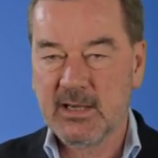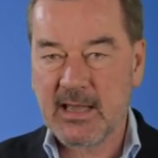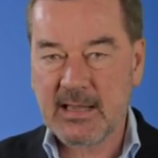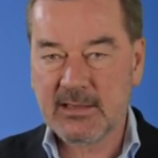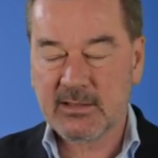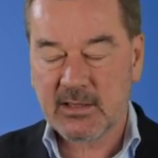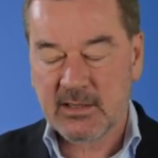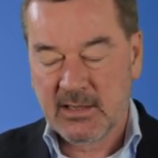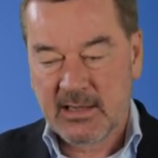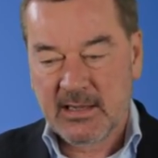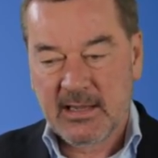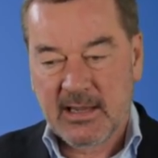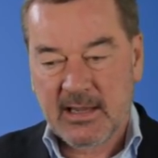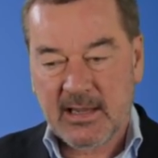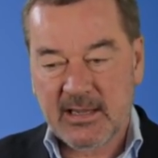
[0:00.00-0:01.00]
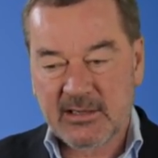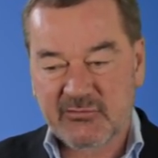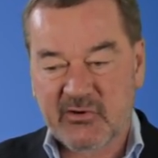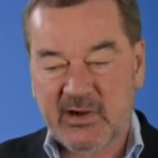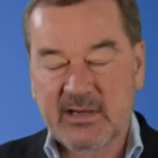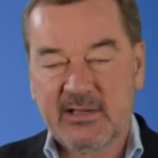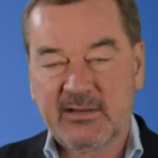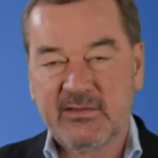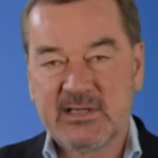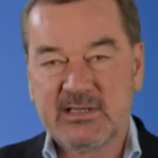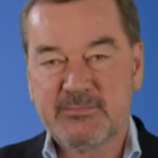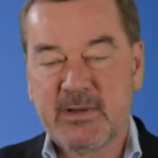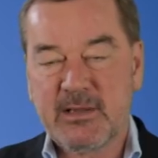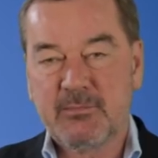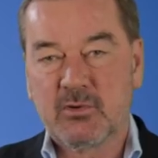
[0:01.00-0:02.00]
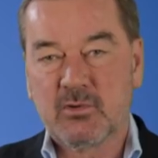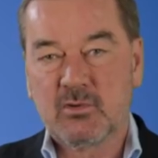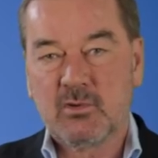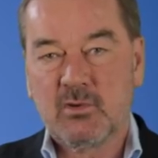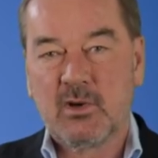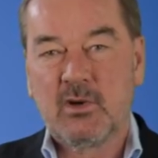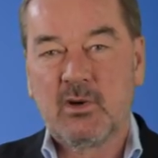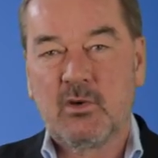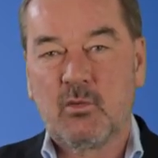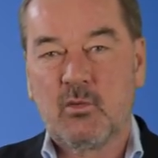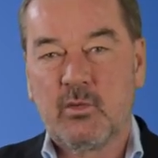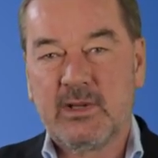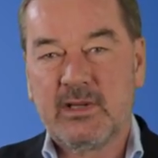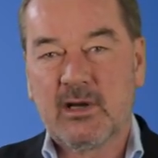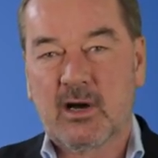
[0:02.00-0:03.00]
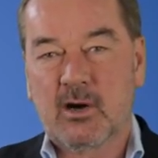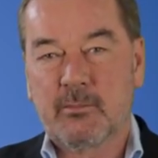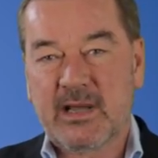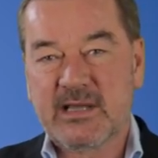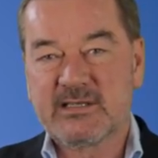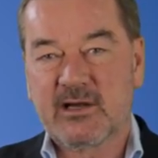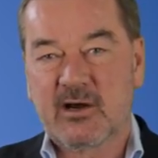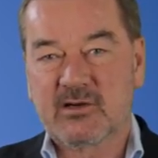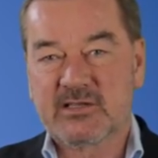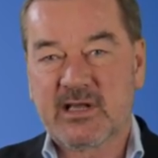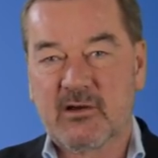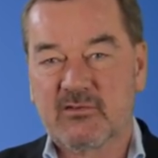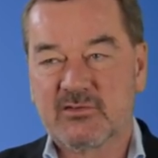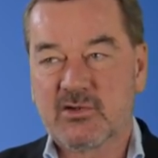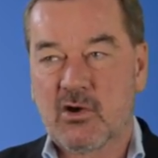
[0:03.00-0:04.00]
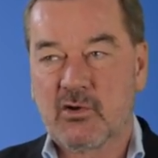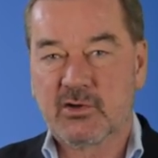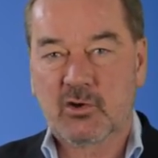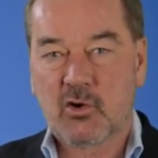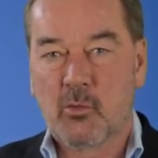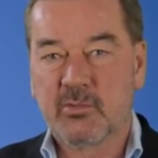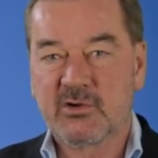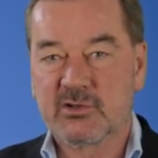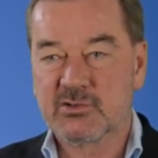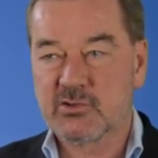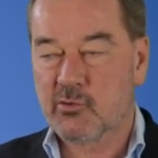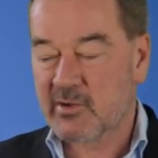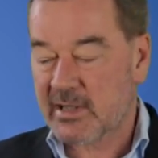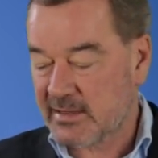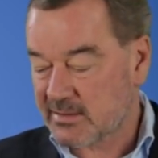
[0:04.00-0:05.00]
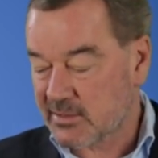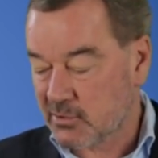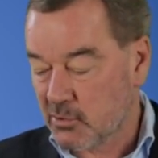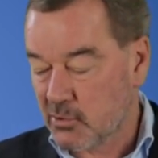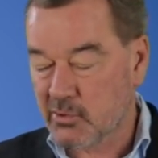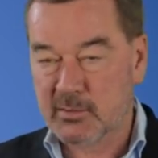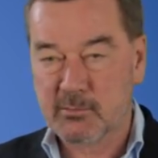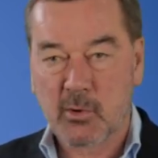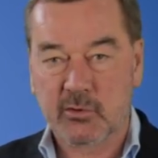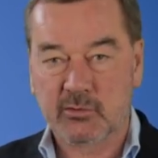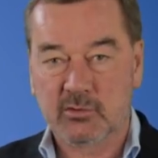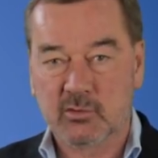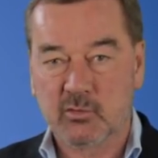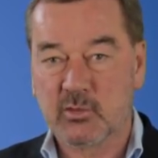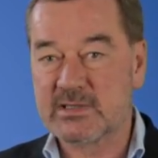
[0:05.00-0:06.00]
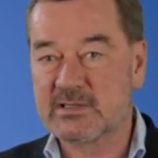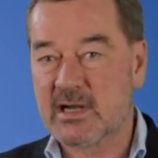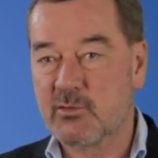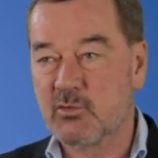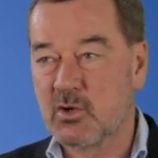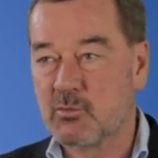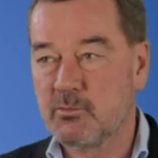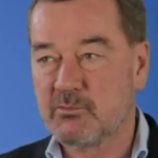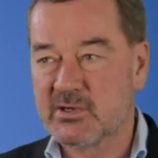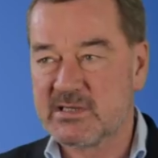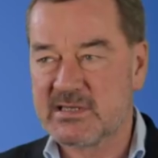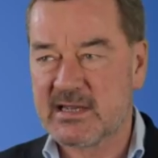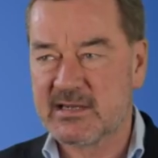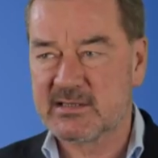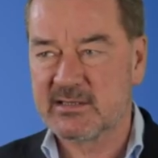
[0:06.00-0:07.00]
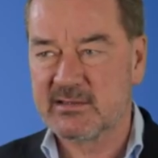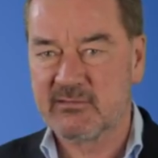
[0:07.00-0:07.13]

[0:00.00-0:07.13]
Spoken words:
And in training these people, we are basing ourselves on a competence-oriented learning model, which I will present